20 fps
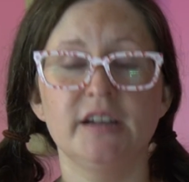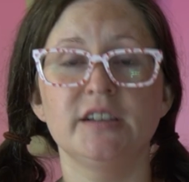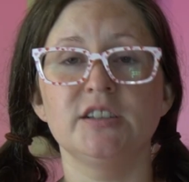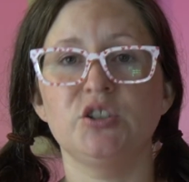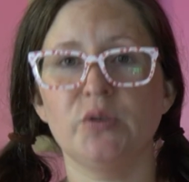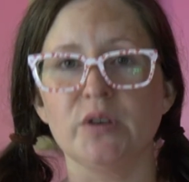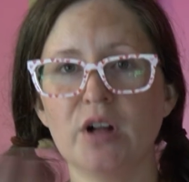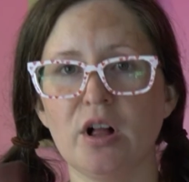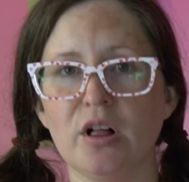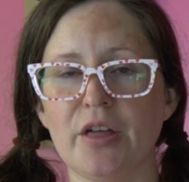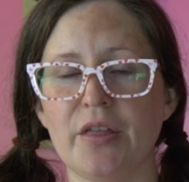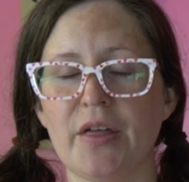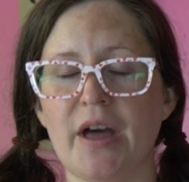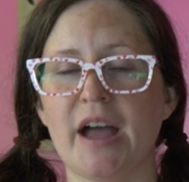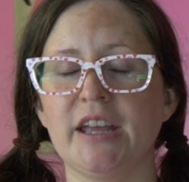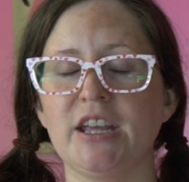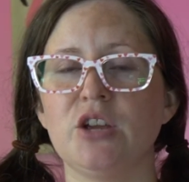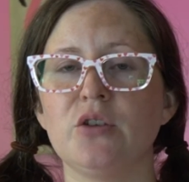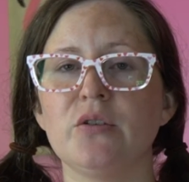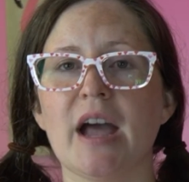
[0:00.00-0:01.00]
Doing all of
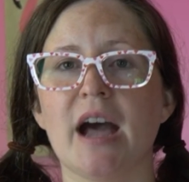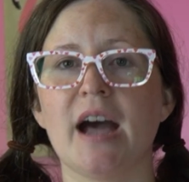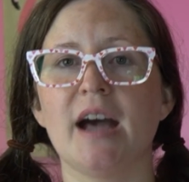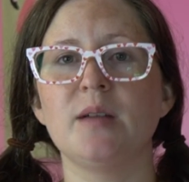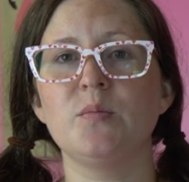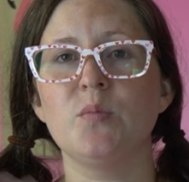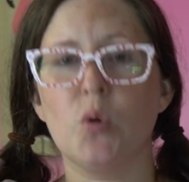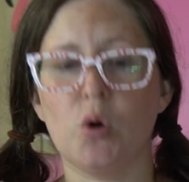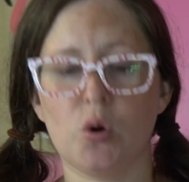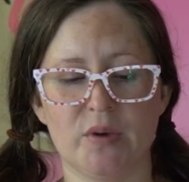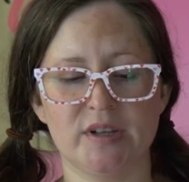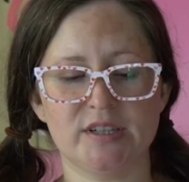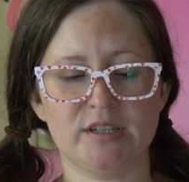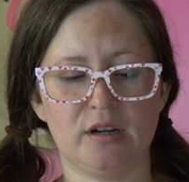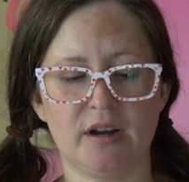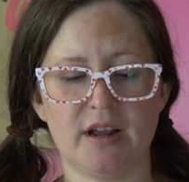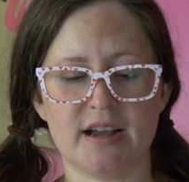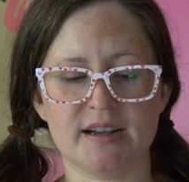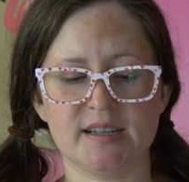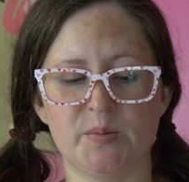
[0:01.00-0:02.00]
that, you get more
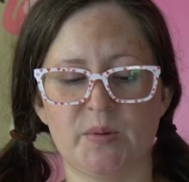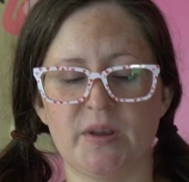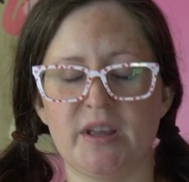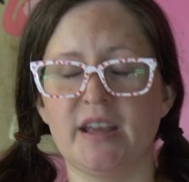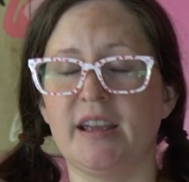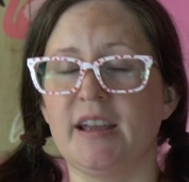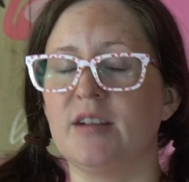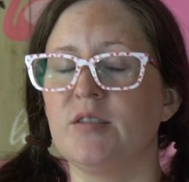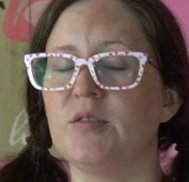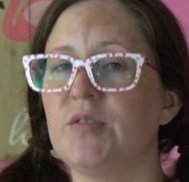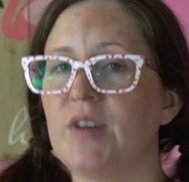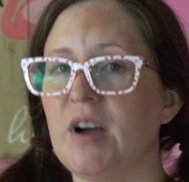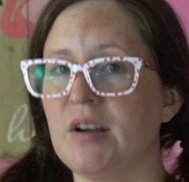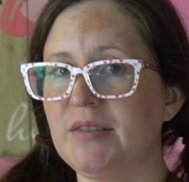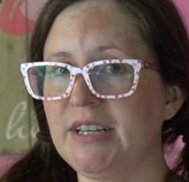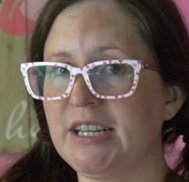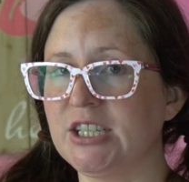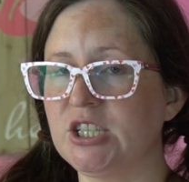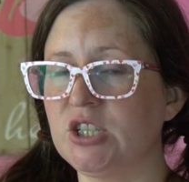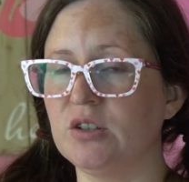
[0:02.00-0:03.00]
wizarding XP, 5
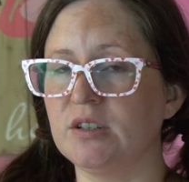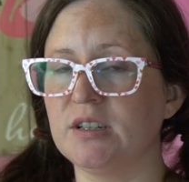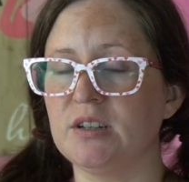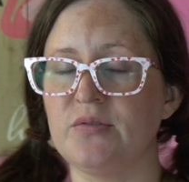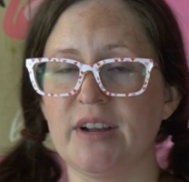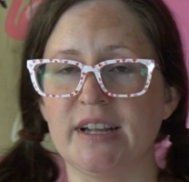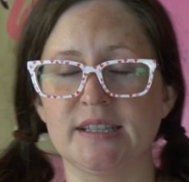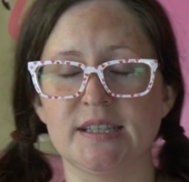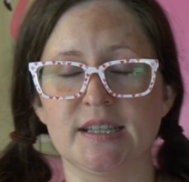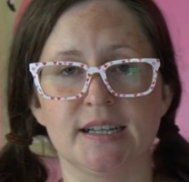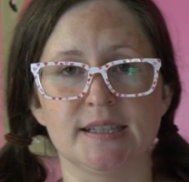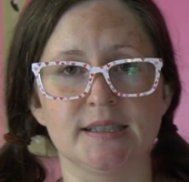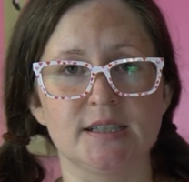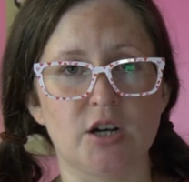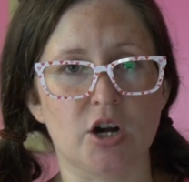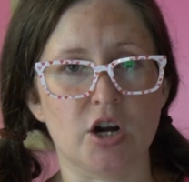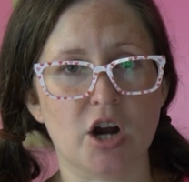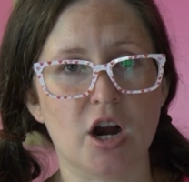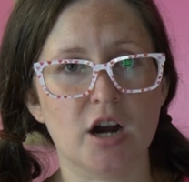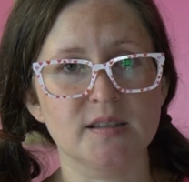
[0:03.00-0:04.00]
additional defense against
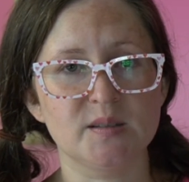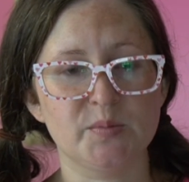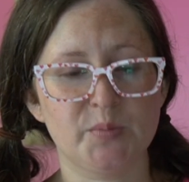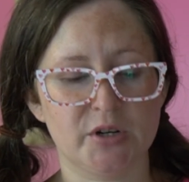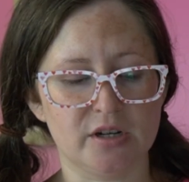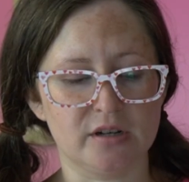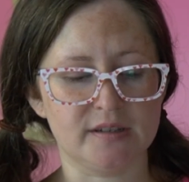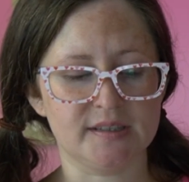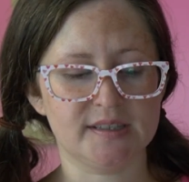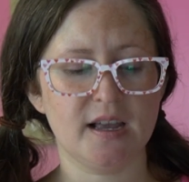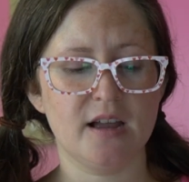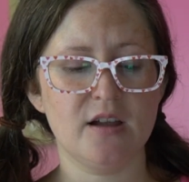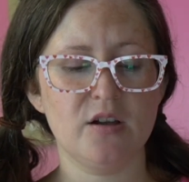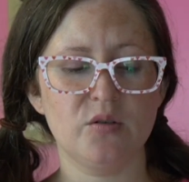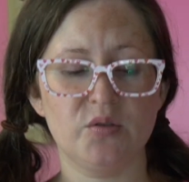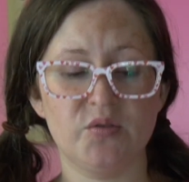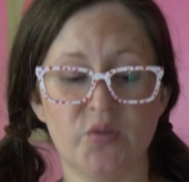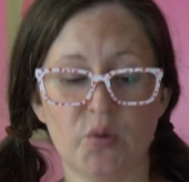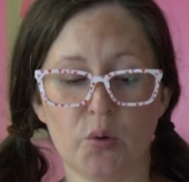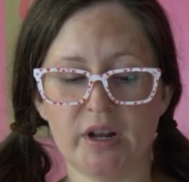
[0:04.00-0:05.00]
dark arts books,
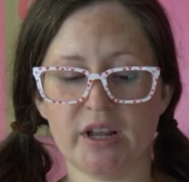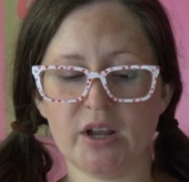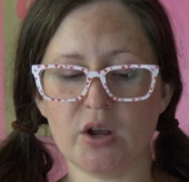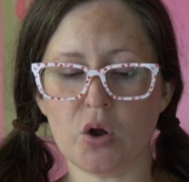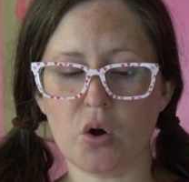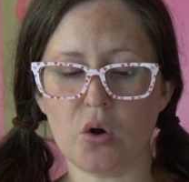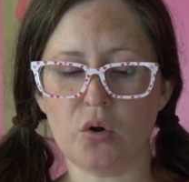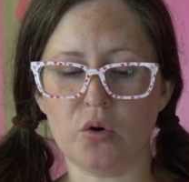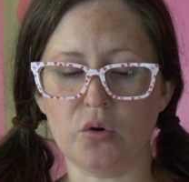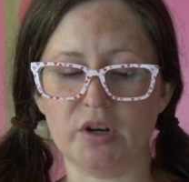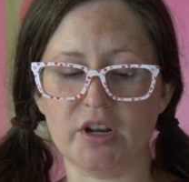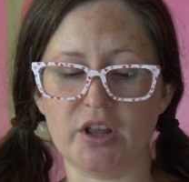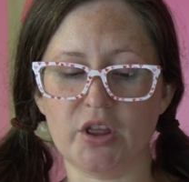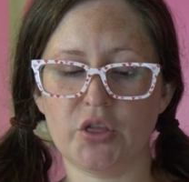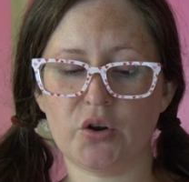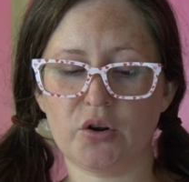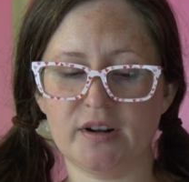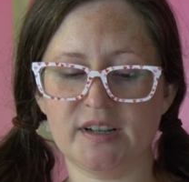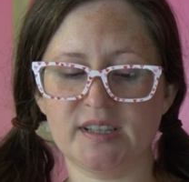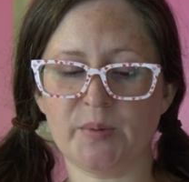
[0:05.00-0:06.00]
40 gold,
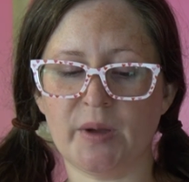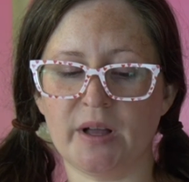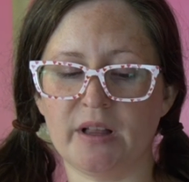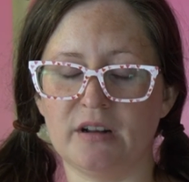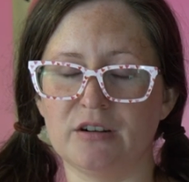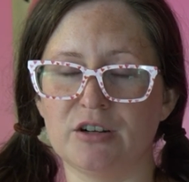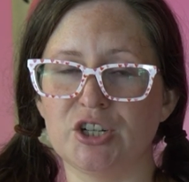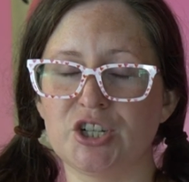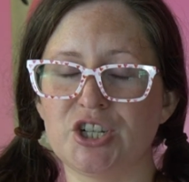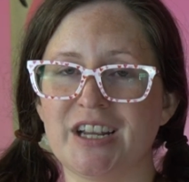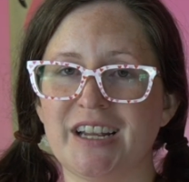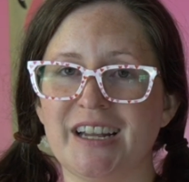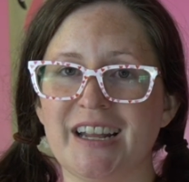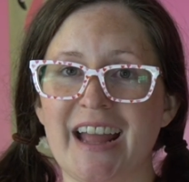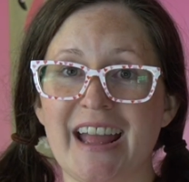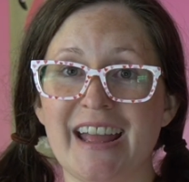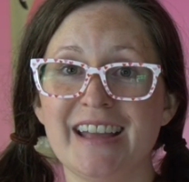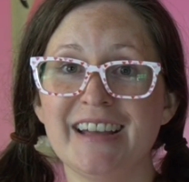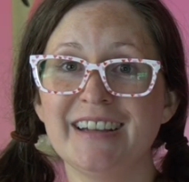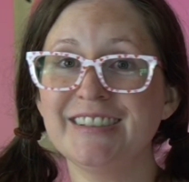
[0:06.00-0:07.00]
30 spell energy,
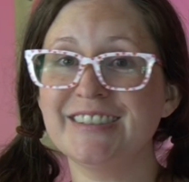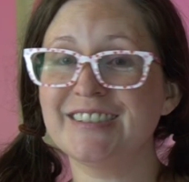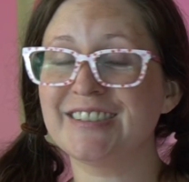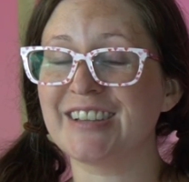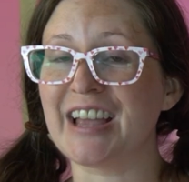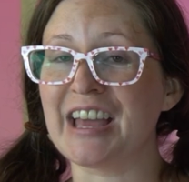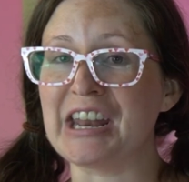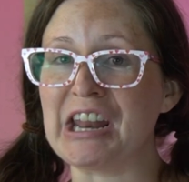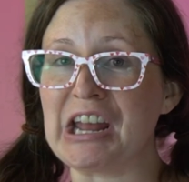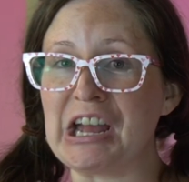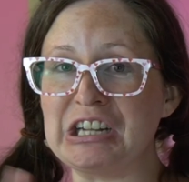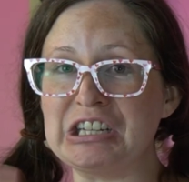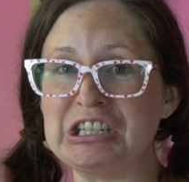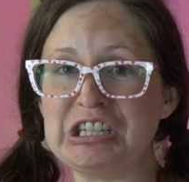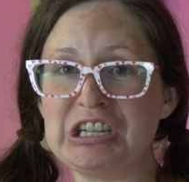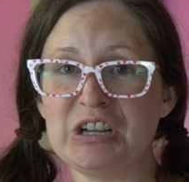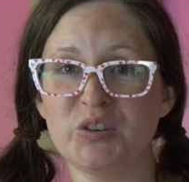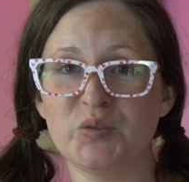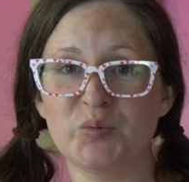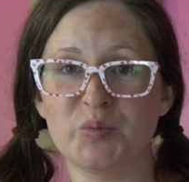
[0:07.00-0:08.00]
and an
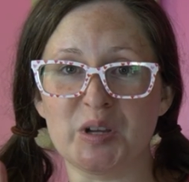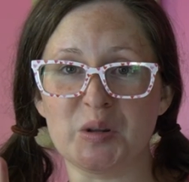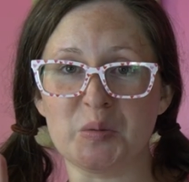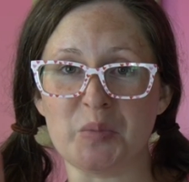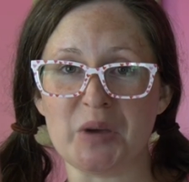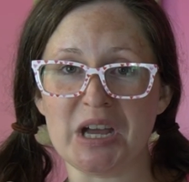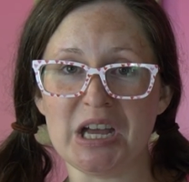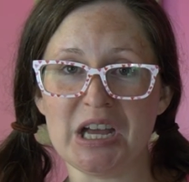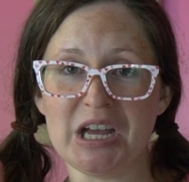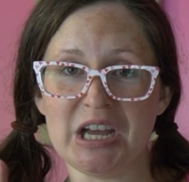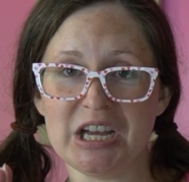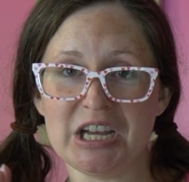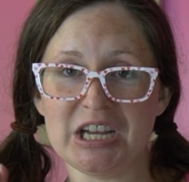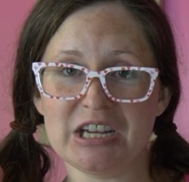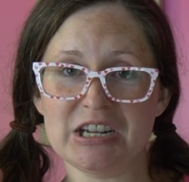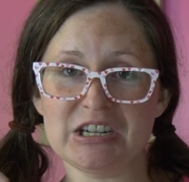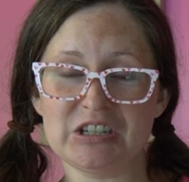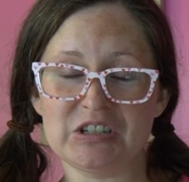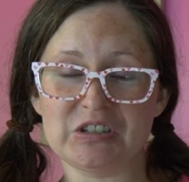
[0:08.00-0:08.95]
achievement badge.